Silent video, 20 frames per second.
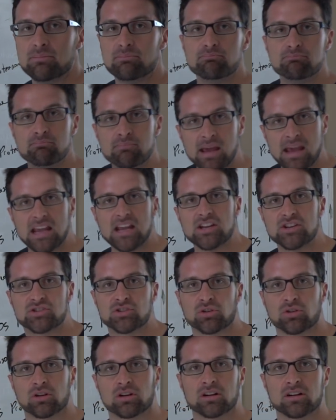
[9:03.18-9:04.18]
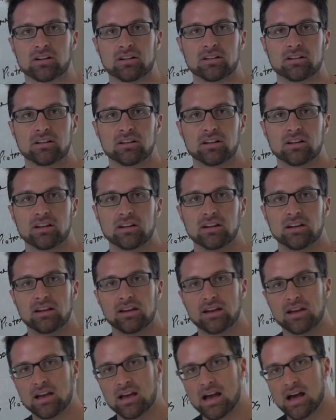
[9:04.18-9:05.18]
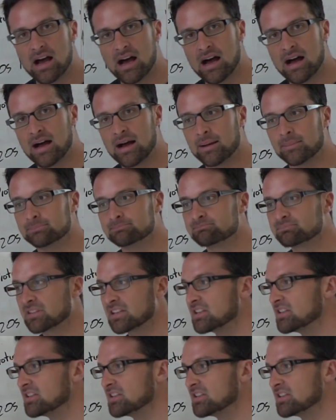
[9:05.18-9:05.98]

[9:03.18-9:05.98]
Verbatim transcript: major um,